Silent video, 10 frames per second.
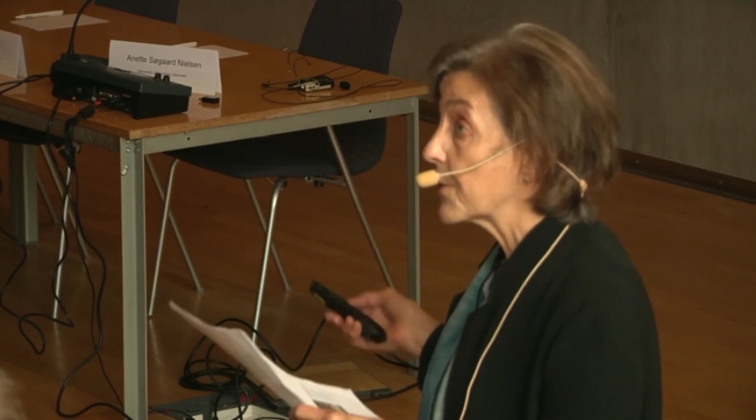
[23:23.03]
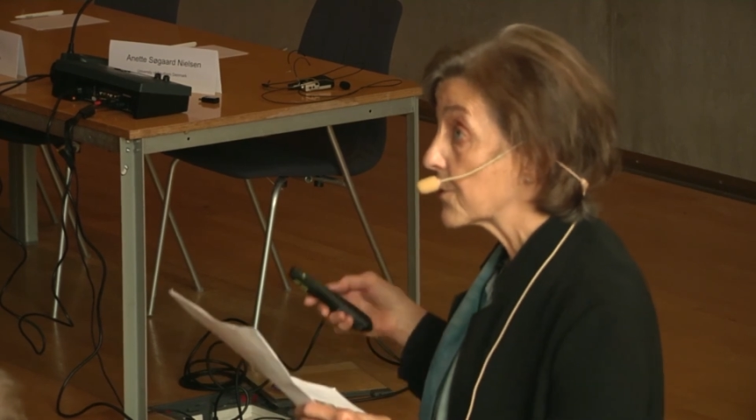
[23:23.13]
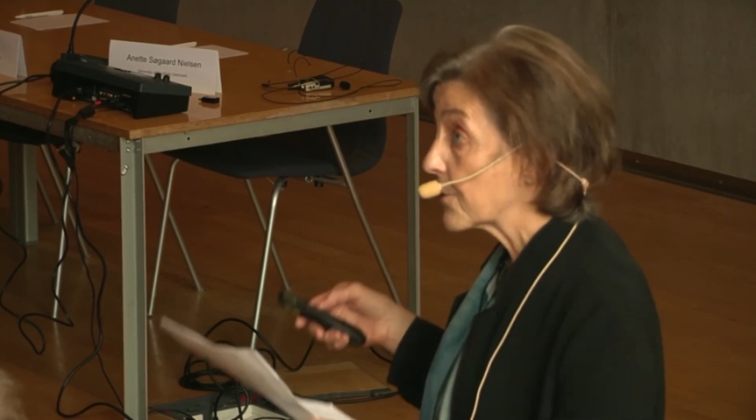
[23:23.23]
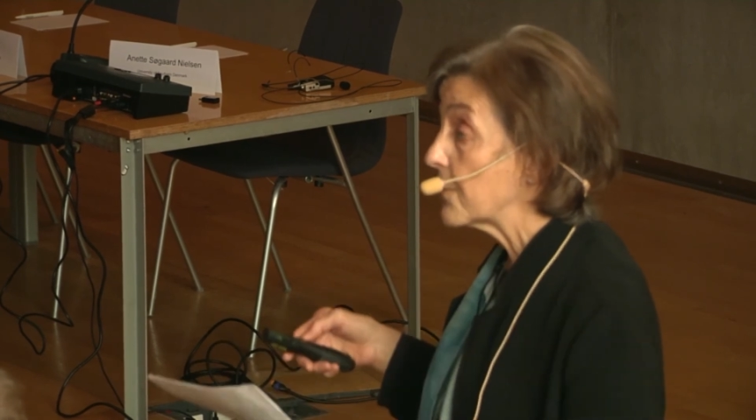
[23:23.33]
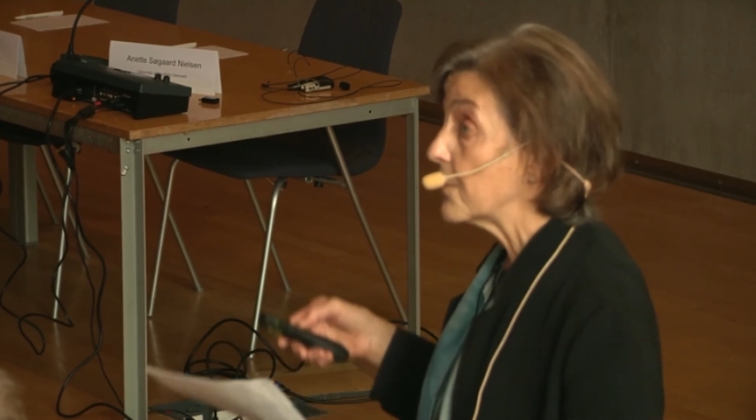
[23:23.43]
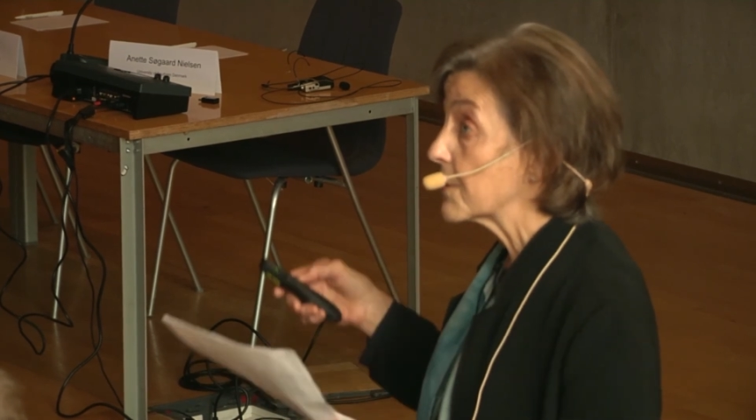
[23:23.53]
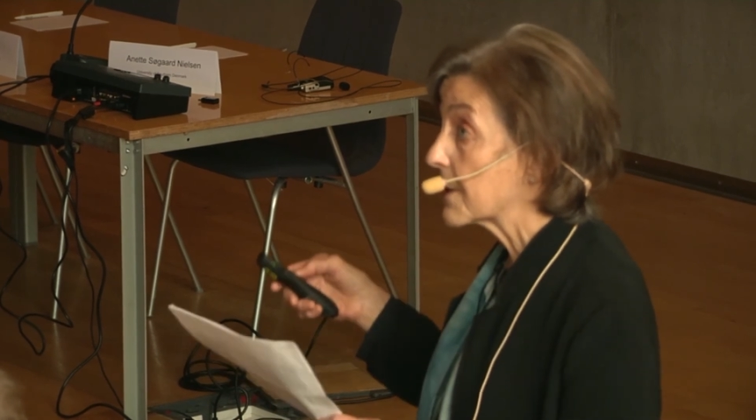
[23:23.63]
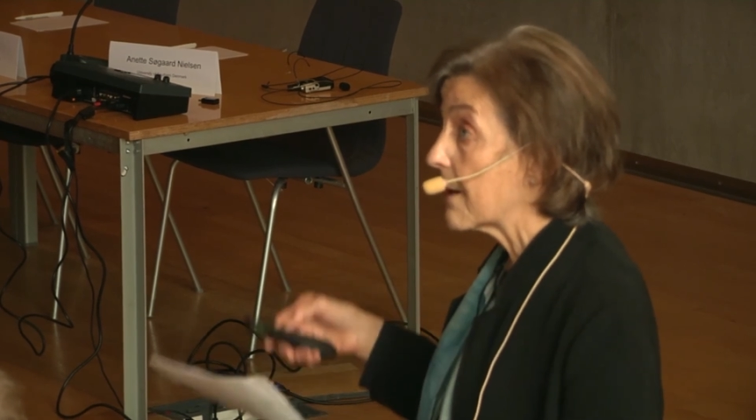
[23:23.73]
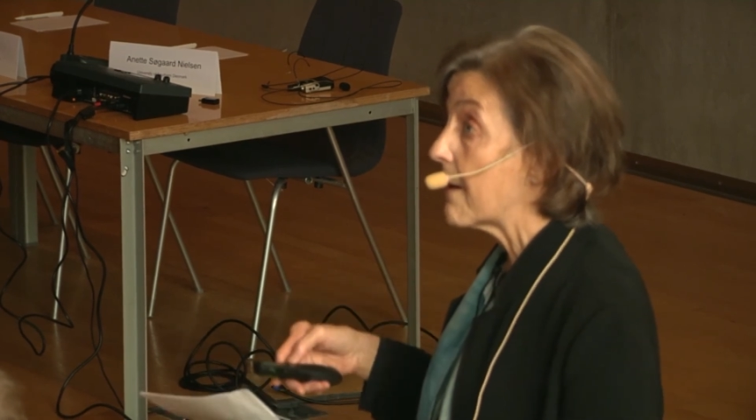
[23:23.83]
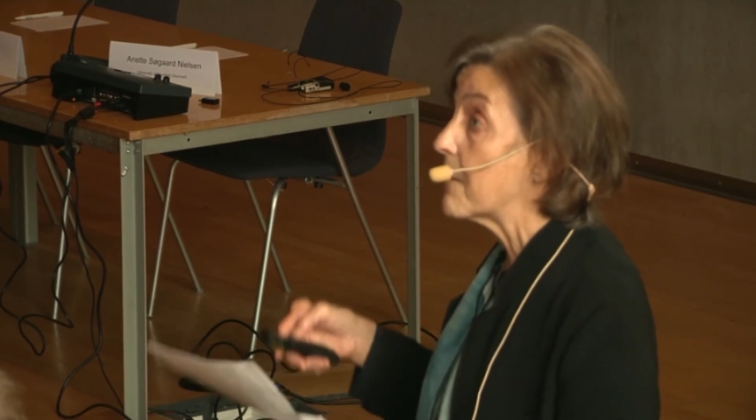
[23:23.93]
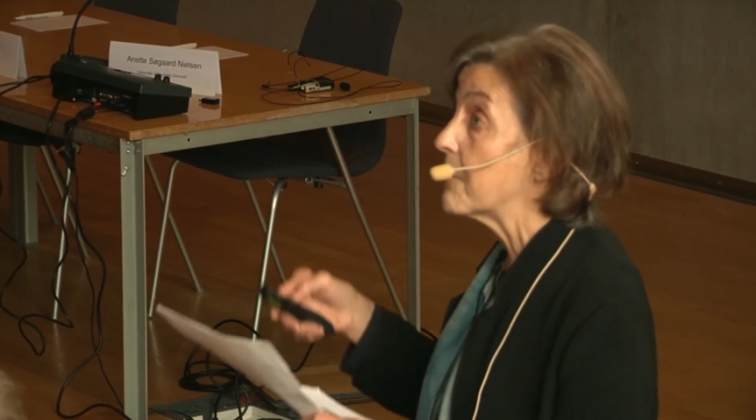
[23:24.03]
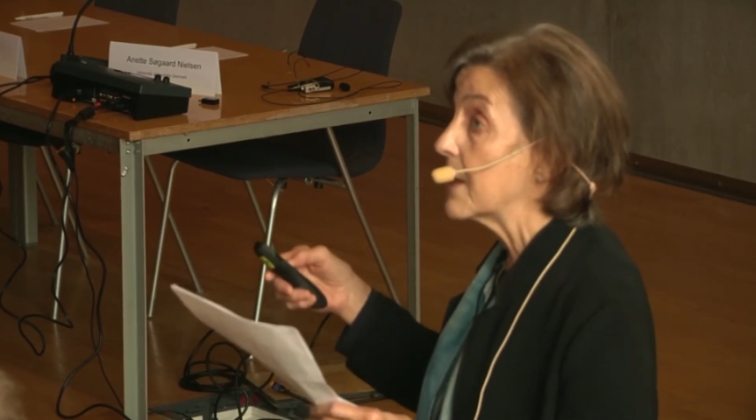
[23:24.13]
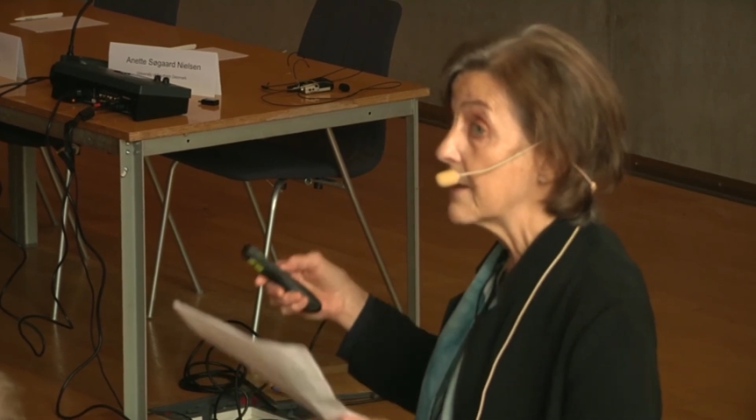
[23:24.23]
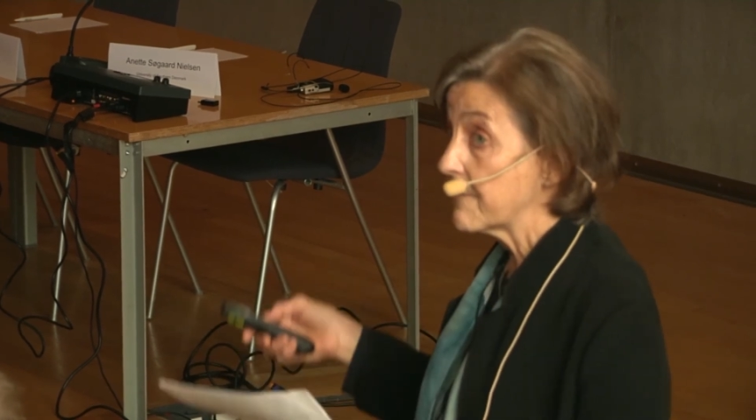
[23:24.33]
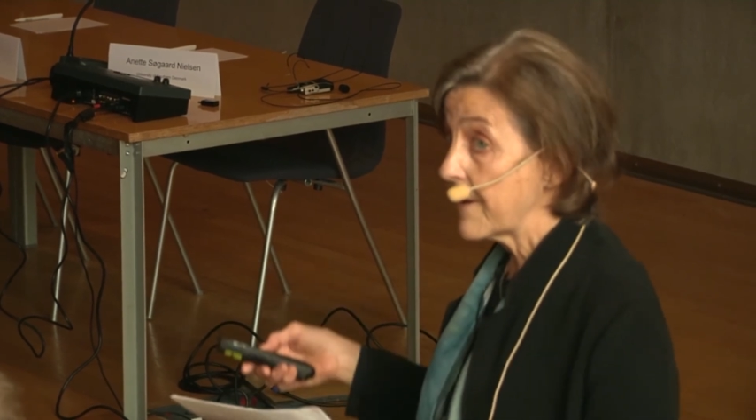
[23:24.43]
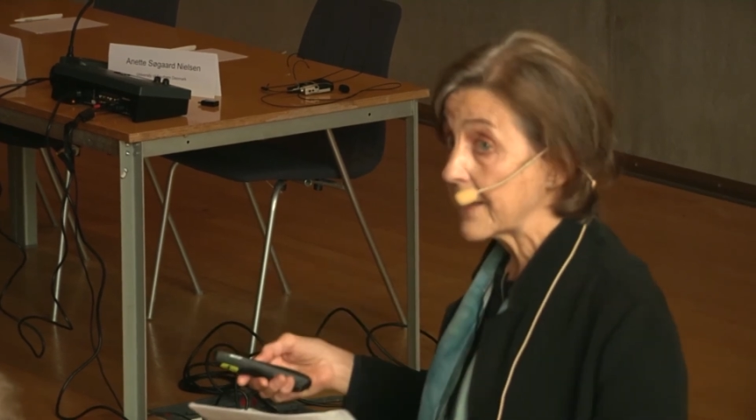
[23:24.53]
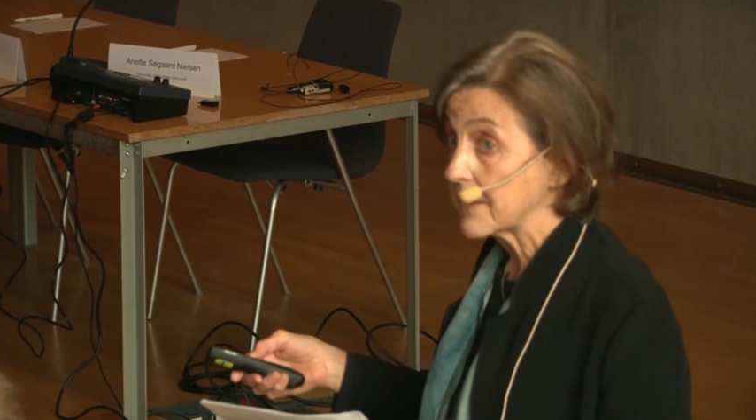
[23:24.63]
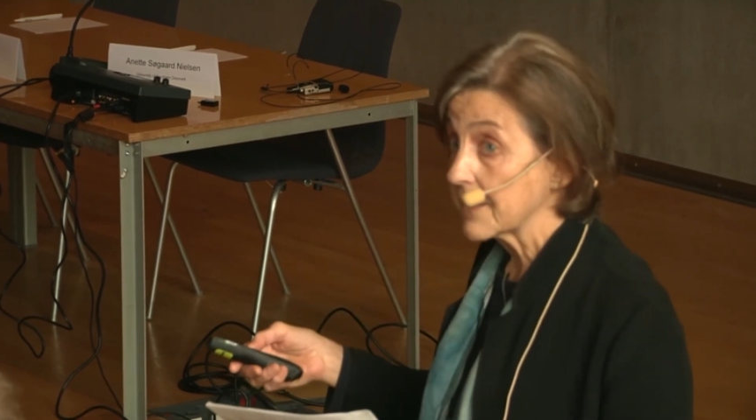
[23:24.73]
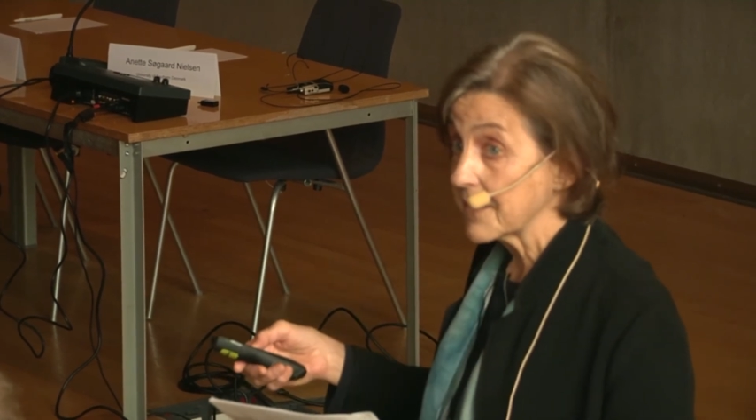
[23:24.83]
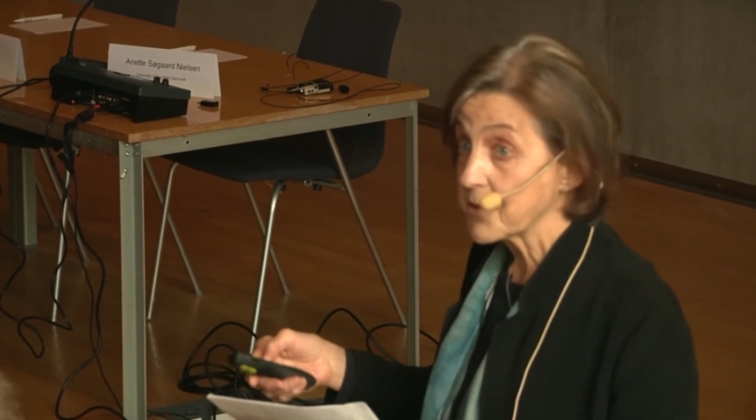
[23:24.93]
schools come faculty.